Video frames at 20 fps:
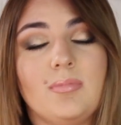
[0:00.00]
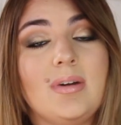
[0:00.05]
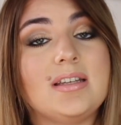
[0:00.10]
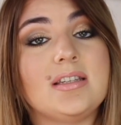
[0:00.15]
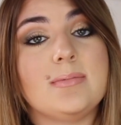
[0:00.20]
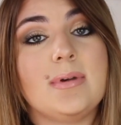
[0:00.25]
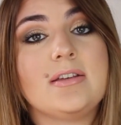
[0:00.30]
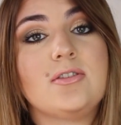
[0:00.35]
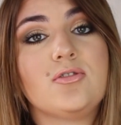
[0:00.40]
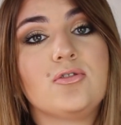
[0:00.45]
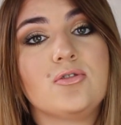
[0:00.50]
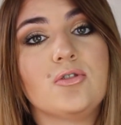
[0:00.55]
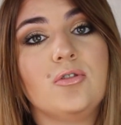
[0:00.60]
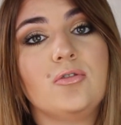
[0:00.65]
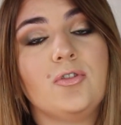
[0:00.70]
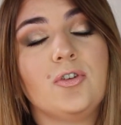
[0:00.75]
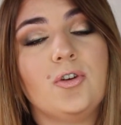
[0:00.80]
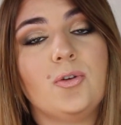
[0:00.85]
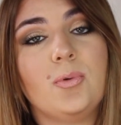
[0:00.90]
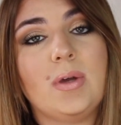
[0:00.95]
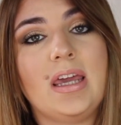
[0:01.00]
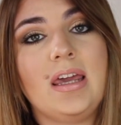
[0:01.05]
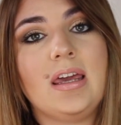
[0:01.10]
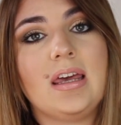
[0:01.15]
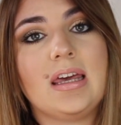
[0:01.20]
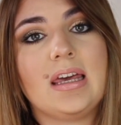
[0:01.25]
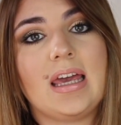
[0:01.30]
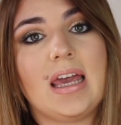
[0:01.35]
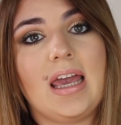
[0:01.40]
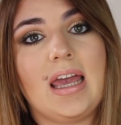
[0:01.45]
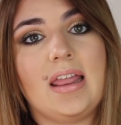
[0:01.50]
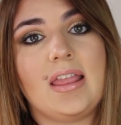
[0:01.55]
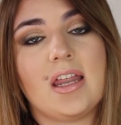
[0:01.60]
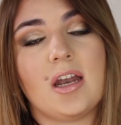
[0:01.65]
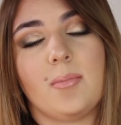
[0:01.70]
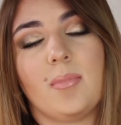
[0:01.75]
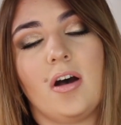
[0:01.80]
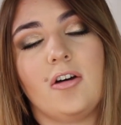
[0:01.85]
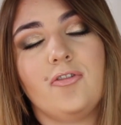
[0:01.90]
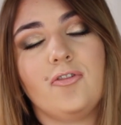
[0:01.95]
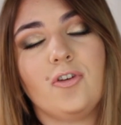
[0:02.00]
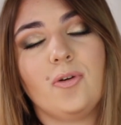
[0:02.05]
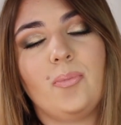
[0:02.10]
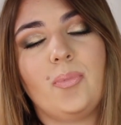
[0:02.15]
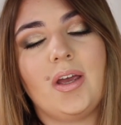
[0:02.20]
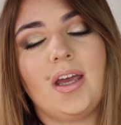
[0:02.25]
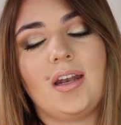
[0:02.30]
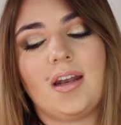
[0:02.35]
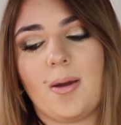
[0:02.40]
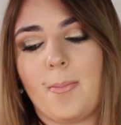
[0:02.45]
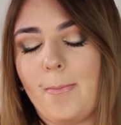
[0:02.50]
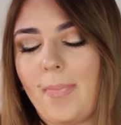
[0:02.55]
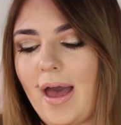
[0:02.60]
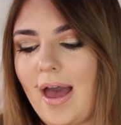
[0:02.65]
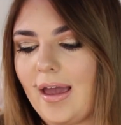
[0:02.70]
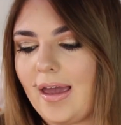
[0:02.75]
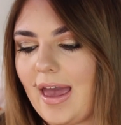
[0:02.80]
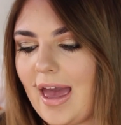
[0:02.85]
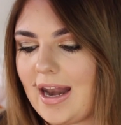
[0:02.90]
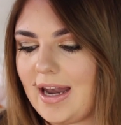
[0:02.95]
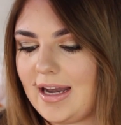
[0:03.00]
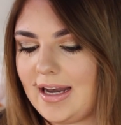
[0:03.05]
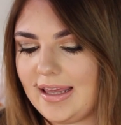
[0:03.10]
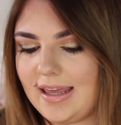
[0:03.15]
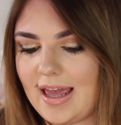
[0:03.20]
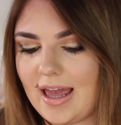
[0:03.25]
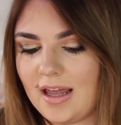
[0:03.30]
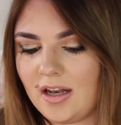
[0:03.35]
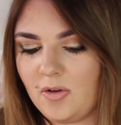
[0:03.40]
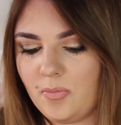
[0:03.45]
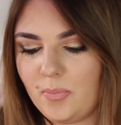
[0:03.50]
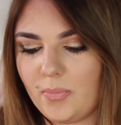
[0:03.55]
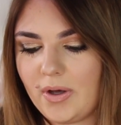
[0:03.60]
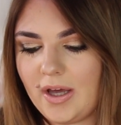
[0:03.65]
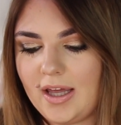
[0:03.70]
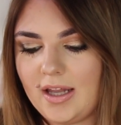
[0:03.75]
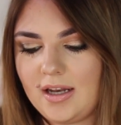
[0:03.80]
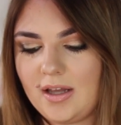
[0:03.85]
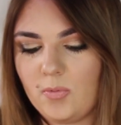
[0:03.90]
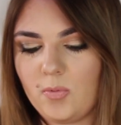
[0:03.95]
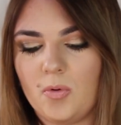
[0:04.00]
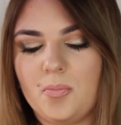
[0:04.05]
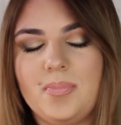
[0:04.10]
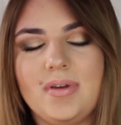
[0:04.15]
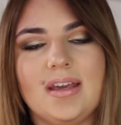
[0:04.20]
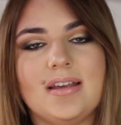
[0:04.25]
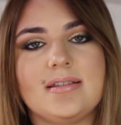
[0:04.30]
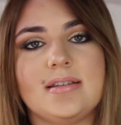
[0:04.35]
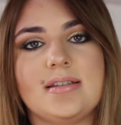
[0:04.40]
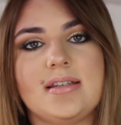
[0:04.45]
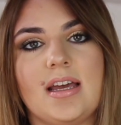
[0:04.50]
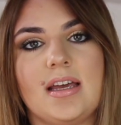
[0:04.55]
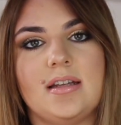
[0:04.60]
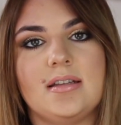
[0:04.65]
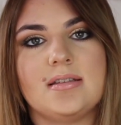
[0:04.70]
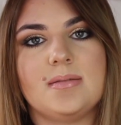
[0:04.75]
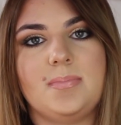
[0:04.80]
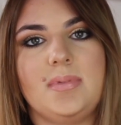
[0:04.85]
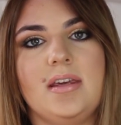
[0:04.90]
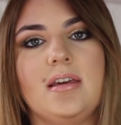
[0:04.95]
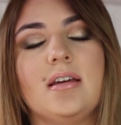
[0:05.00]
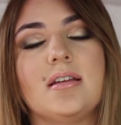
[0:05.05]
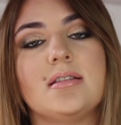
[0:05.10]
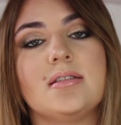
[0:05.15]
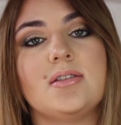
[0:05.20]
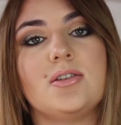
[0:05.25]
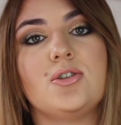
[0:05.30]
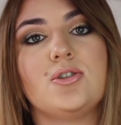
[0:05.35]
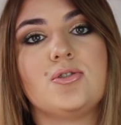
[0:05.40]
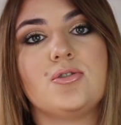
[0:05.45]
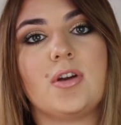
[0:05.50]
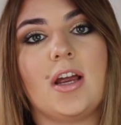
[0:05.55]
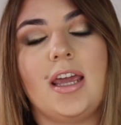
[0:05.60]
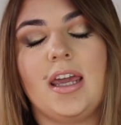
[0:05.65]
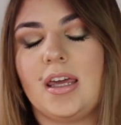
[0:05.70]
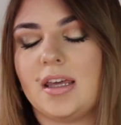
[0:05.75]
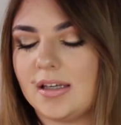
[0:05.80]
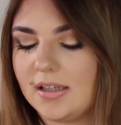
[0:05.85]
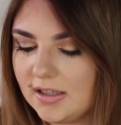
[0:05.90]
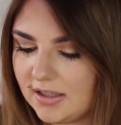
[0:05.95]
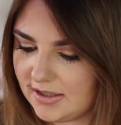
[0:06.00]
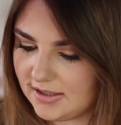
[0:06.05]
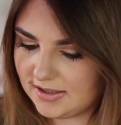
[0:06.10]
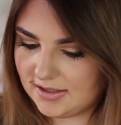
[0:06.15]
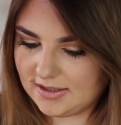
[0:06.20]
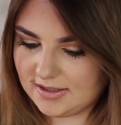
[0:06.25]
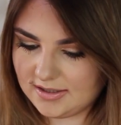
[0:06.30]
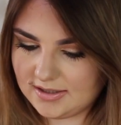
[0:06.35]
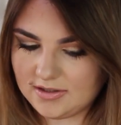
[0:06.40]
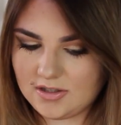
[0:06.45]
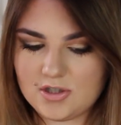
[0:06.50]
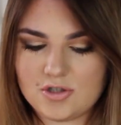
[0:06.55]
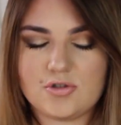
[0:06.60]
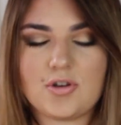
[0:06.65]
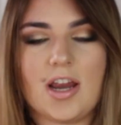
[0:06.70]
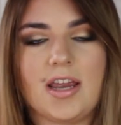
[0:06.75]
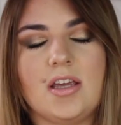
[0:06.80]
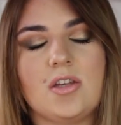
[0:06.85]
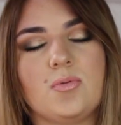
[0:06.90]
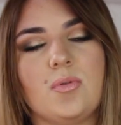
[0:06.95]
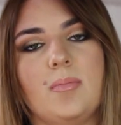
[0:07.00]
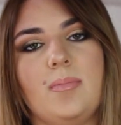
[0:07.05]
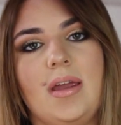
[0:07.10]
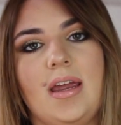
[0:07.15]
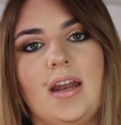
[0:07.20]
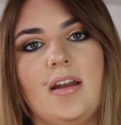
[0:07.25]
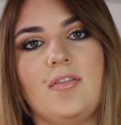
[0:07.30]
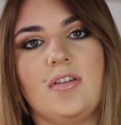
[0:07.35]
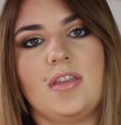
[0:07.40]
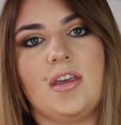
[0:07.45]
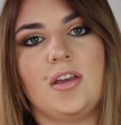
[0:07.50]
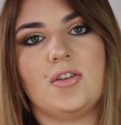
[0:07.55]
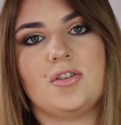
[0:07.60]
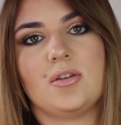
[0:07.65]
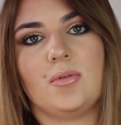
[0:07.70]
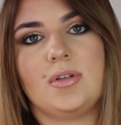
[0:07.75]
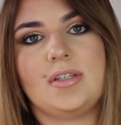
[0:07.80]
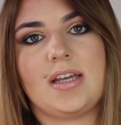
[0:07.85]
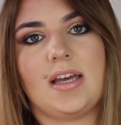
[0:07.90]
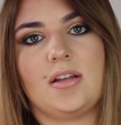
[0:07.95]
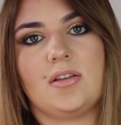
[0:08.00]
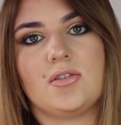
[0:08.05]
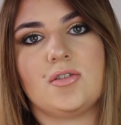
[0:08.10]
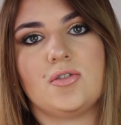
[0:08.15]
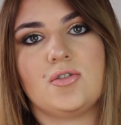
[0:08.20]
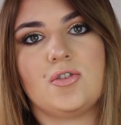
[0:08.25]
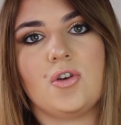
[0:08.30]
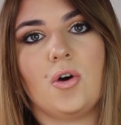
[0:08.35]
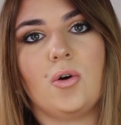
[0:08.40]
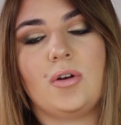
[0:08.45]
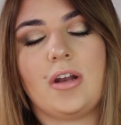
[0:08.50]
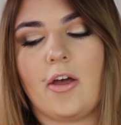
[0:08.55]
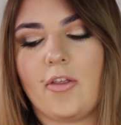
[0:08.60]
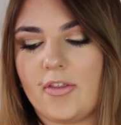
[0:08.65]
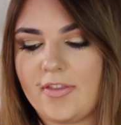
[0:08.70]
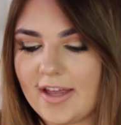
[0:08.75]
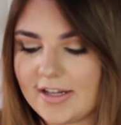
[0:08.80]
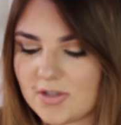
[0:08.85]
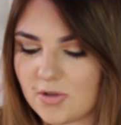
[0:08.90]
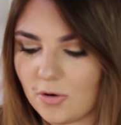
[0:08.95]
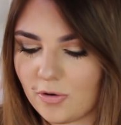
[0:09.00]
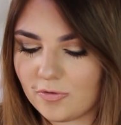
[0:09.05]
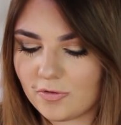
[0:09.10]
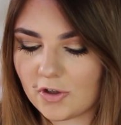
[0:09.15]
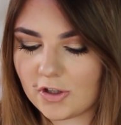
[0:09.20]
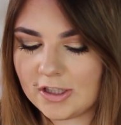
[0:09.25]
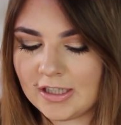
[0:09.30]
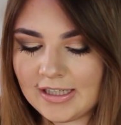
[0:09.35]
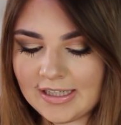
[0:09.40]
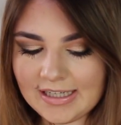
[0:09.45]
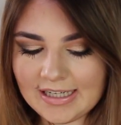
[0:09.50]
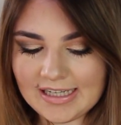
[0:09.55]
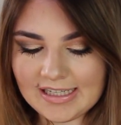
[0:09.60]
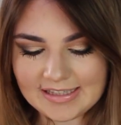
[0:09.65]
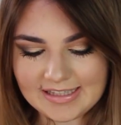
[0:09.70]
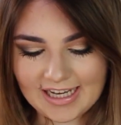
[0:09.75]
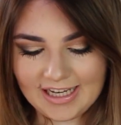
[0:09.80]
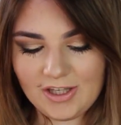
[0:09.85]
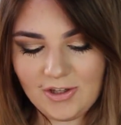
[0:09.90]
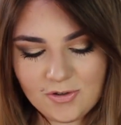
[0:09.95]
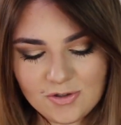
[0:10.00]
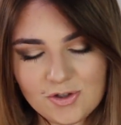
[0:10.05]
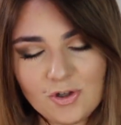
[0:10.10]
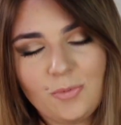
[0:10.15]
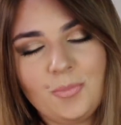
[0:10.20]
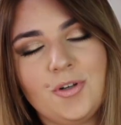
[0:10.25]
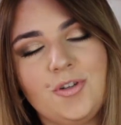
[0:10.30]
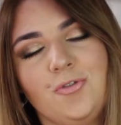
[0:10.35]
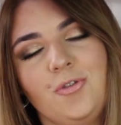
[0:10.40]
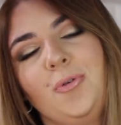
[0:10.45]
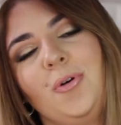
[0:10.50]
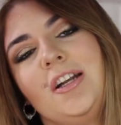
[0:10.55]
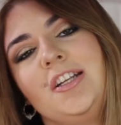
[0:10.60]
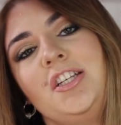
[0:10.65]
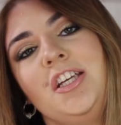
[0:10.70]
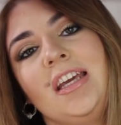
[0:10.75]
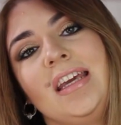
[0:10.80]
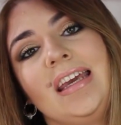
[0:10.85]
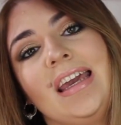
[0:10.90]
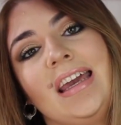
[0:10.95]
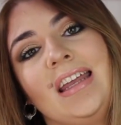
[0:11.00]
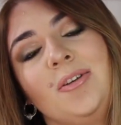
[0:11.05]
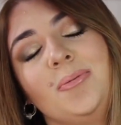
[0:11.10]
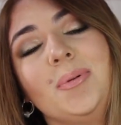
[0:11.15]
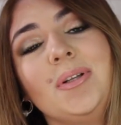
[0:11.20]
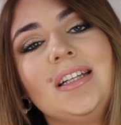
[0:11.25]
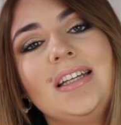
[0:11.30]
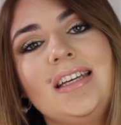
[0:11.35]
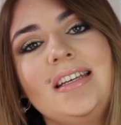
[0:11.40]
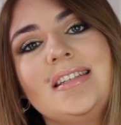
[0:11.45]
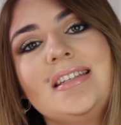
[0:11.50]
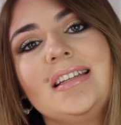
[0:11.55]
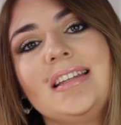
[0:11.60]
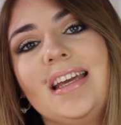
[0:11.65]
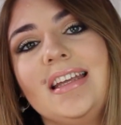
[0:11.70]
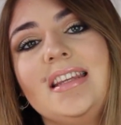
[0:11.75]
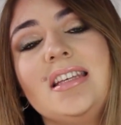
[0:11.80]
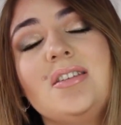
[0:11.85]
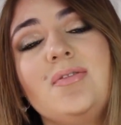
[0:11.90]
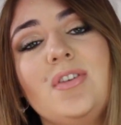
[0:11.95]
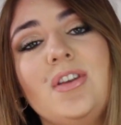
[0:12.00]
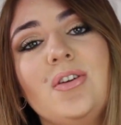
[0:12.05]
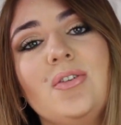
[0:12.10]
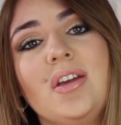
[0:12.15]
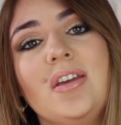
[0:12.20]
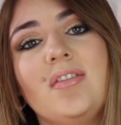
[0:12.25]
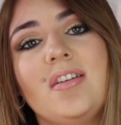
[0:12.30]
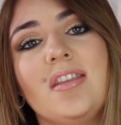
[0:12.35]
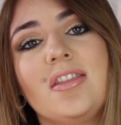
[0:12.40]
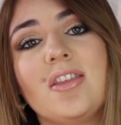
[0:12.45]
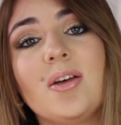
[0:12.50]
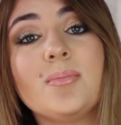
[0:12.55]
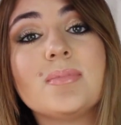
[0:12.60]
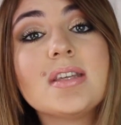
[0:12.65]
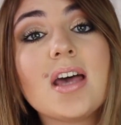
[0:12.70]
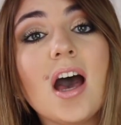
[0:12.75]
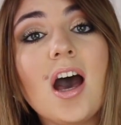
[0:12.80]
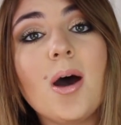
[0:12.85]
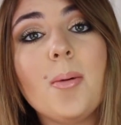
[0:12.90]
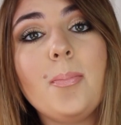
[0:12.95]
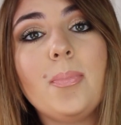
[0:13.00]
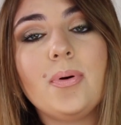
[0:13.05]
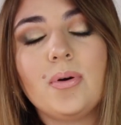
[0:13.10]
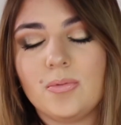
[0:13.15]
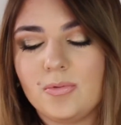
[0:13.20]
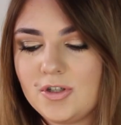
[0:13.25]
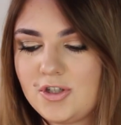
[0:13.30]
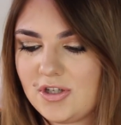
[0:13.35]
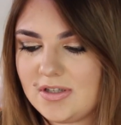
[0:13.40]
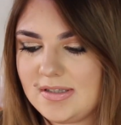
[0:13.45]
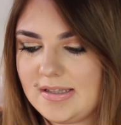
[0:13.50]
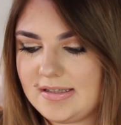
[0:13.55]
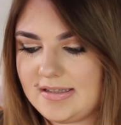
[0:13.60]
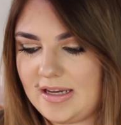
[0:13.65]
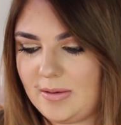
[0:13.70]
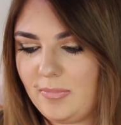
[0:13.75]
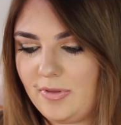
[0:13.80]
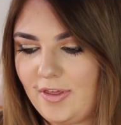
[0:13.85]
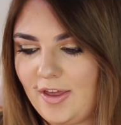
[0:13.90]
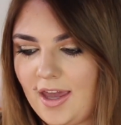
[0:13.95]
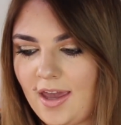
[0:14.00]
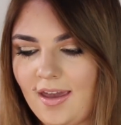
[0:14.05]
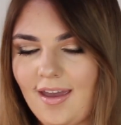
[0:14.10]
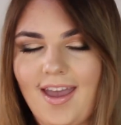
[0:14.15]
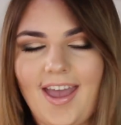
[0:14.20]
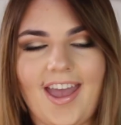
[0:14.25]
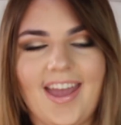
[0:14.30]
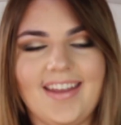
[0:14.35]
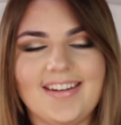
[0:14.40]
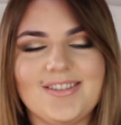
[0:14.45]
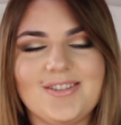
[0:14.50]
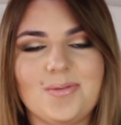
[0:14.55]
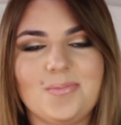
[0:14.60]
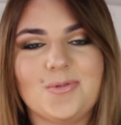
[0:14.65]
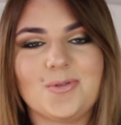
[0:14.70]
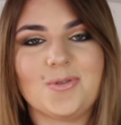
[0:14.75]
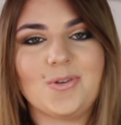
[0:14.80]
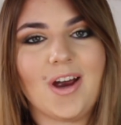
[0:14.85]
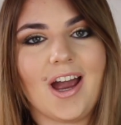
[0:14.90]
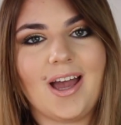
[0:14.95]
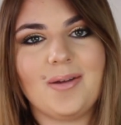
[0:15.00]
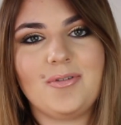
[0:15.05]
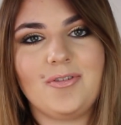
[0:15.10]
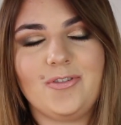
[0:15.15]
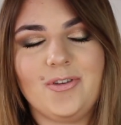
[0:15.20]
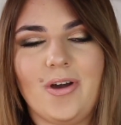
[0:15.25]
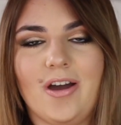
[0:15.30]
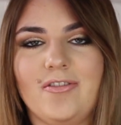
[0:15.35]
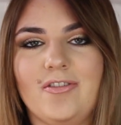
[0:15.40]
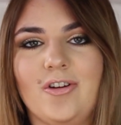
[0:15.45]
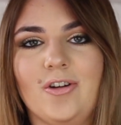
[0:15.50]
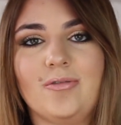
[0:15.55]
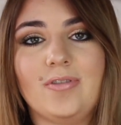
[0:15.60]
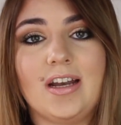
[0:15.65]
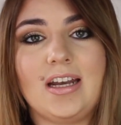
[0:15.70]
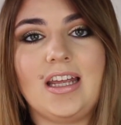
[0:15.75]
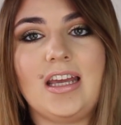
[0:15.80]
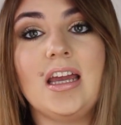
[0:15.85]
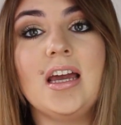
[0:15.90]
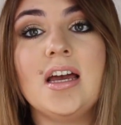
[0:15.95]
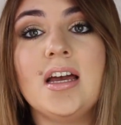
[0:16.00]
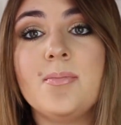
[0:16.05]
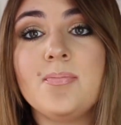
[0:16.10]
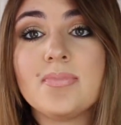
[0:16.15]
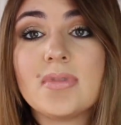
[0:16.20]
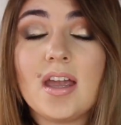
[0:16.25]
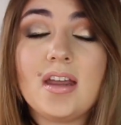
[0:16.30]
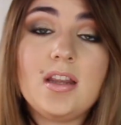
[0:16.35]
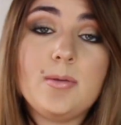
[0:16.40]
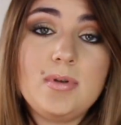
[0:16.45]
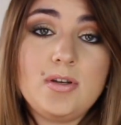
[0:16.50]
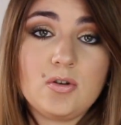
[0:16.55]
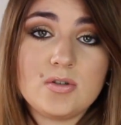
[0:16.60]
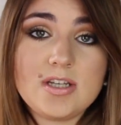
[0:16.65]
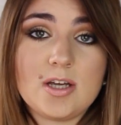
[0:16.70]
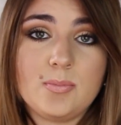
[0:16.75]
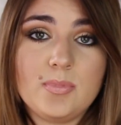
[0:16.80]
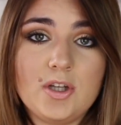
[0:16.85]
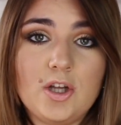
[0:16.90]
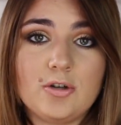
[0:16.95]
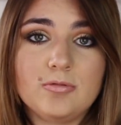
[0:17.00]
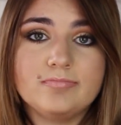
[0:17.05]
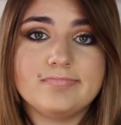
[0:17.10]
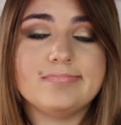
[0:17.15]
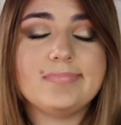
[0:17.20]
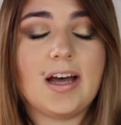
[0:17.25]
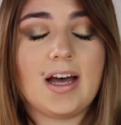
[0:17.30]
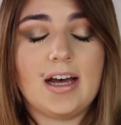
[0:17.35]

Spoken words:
My semester's over in a week, and then I'm off for a bit and I'm back at it again, but it won't be as intense because the strike is what made everything so intense. So now that that's over, thank you so much for watching again. Please like this video, give it a thumbs up, which is the same thing, and subscribe if you haven't already. And let me know down below,